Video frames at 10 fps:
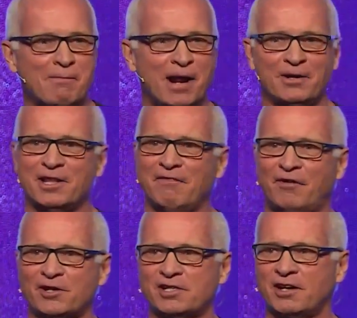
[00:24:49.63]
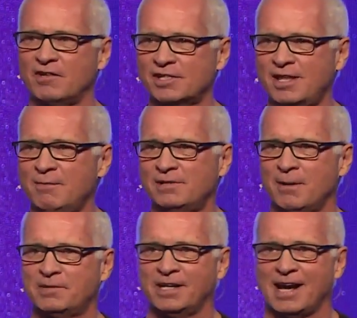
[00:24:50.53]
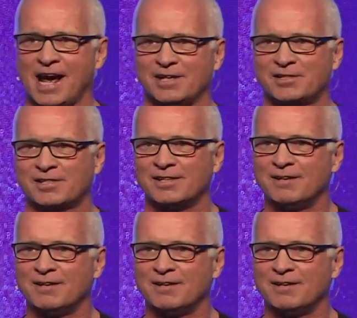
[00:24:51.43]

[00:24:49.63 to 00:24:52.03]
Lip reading: better than the first service. Thumbs up to you guys.